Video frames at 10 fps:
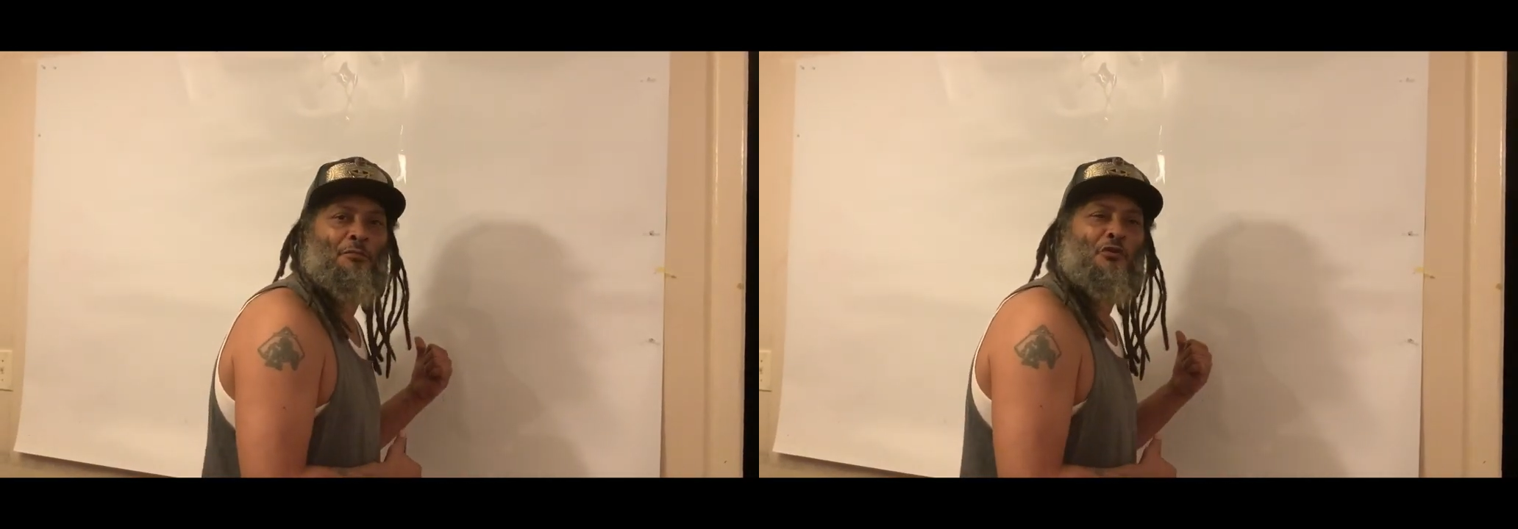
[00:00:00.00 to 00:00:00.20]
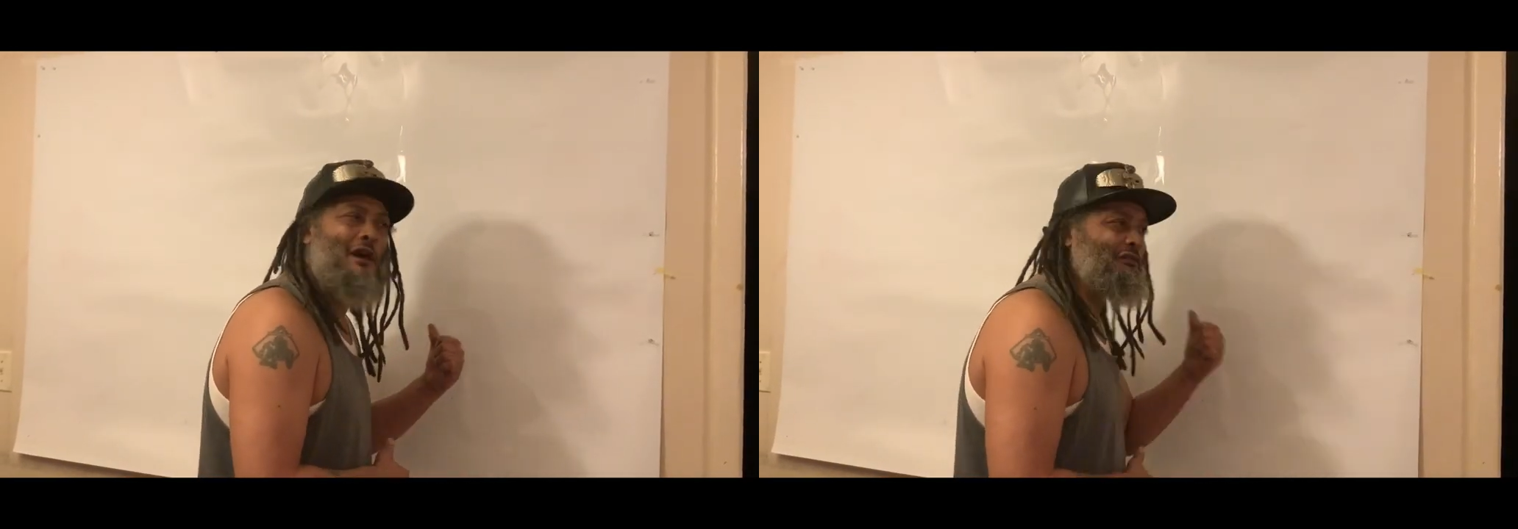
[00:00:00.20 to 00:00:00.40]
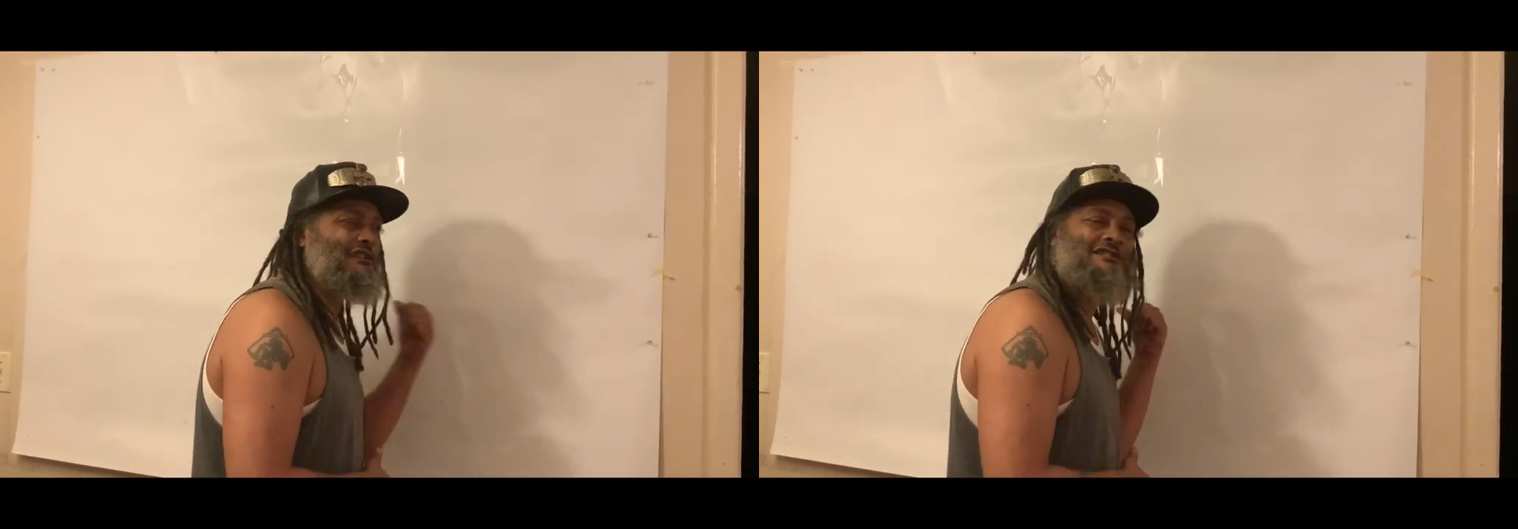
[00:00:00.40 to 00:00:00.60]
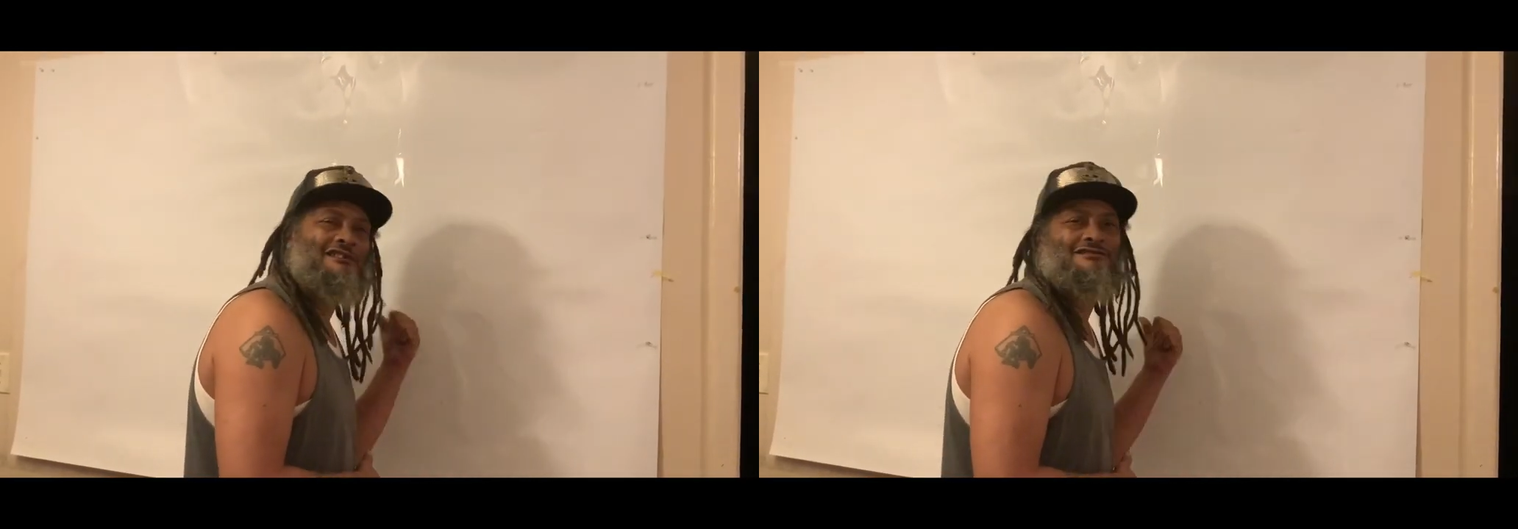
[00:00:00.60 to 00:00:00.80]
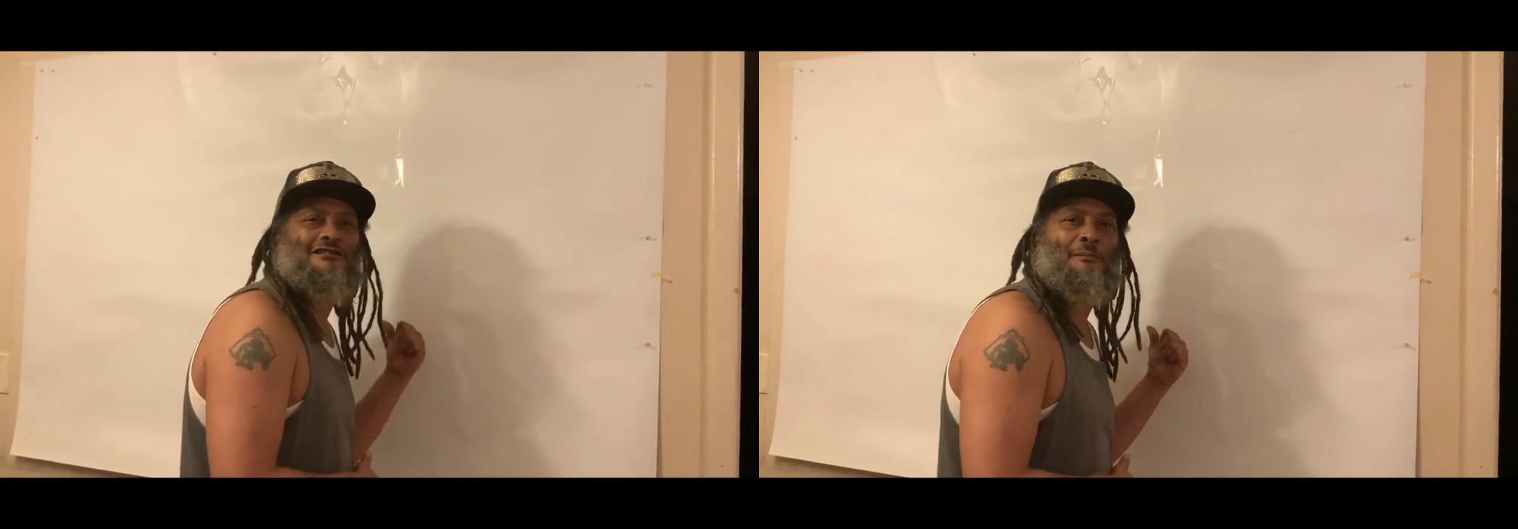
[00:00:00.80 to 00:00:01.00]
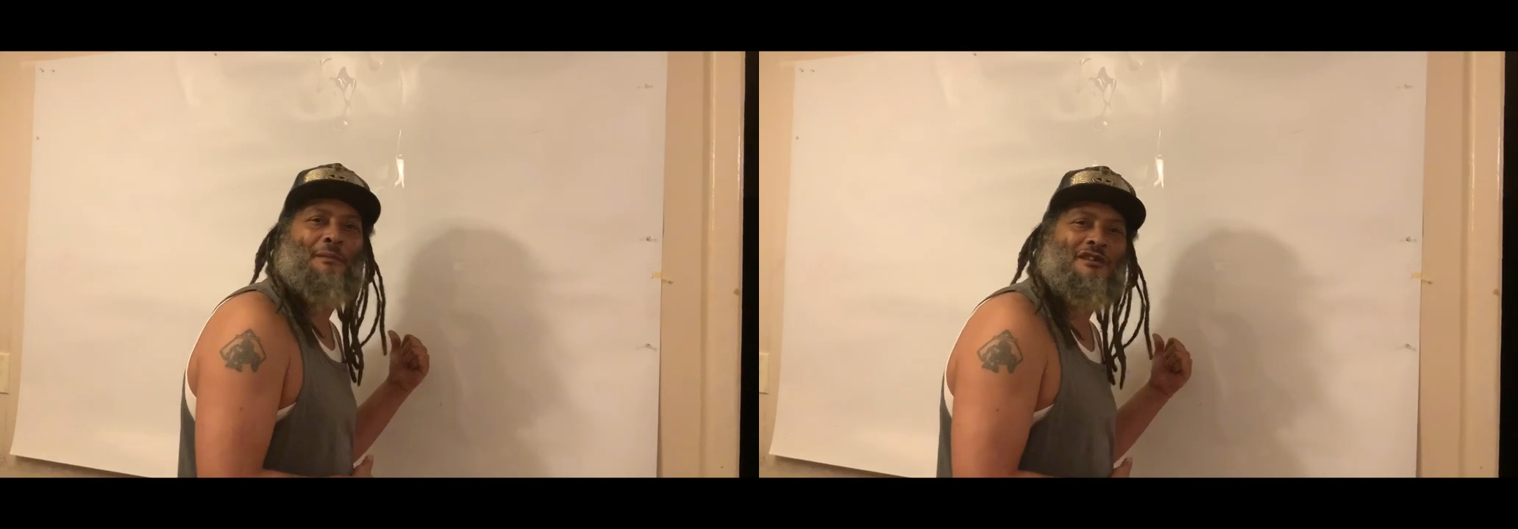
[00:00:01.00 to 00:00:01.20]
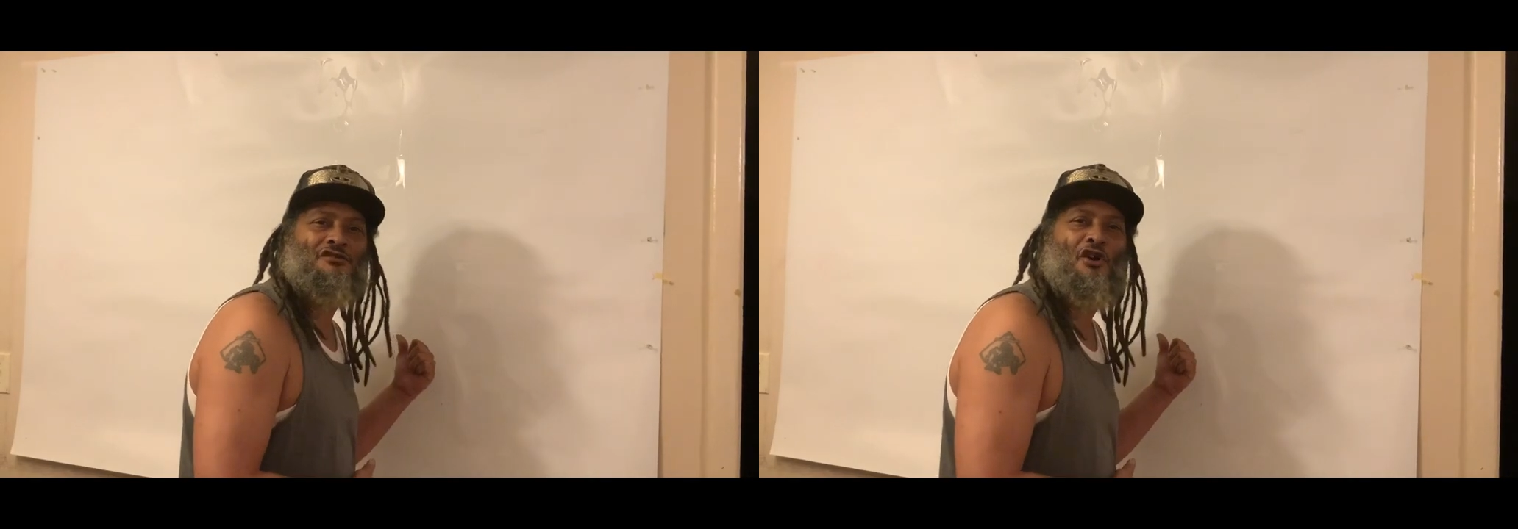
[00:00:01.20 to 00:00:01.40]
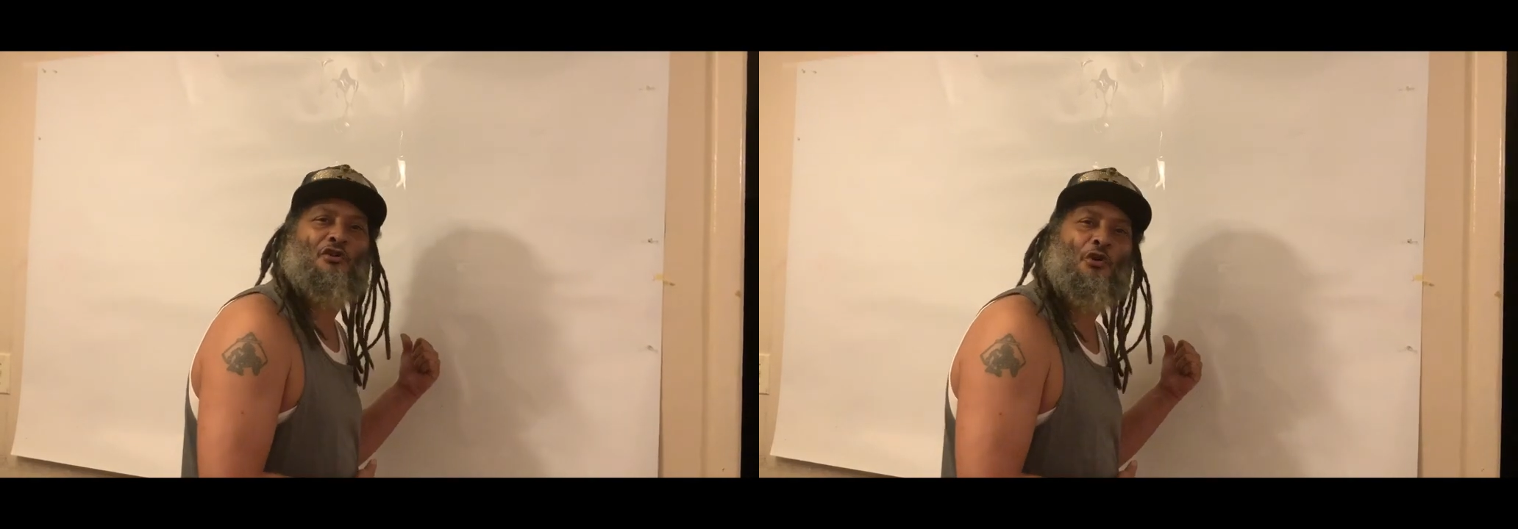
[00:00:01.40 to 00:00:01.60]
You haven't tested the
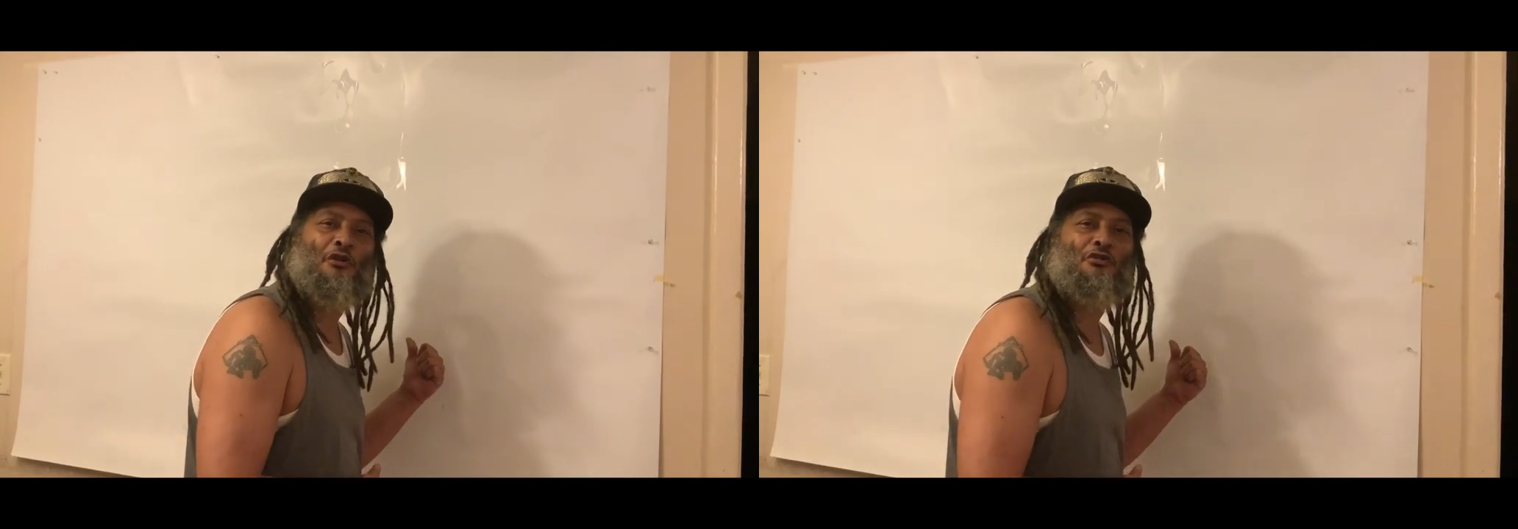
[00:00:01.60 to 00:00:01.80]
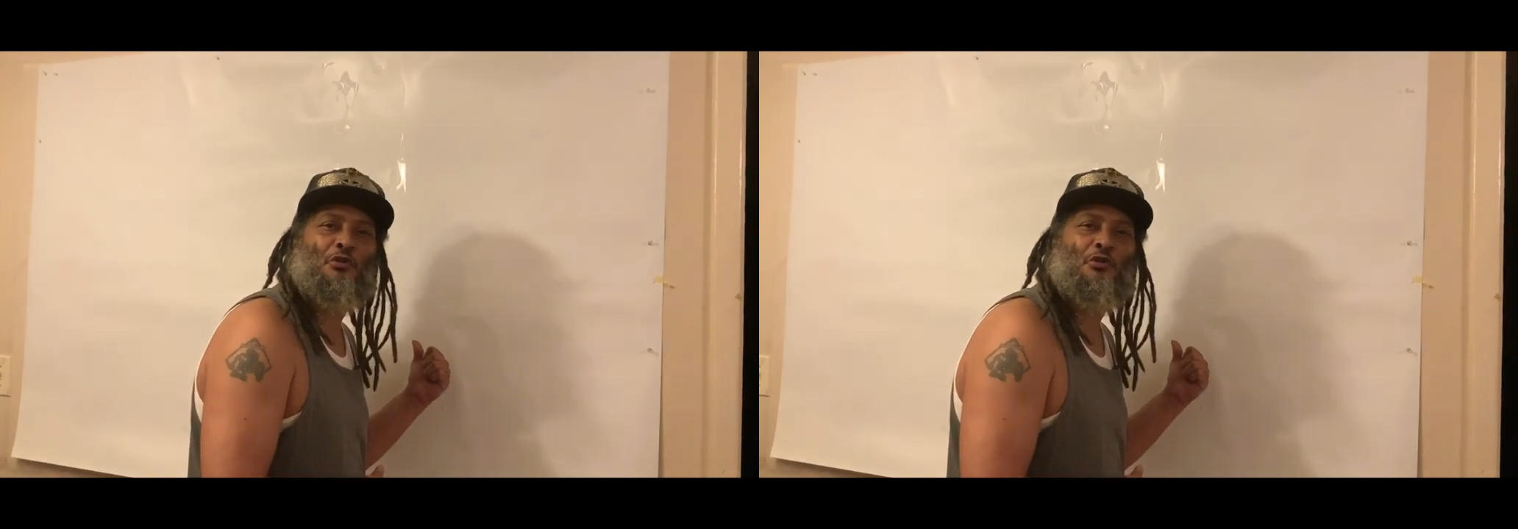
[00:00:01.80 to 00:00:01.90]
measure according